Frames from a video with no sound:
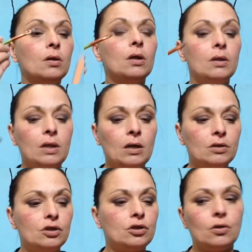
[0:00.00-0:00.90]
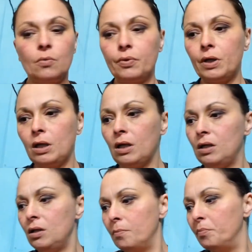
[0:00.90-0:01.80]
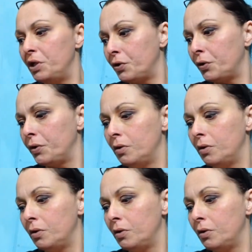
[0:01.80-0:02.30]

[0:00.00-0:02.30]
Like, that is so pretty. I need a mirror.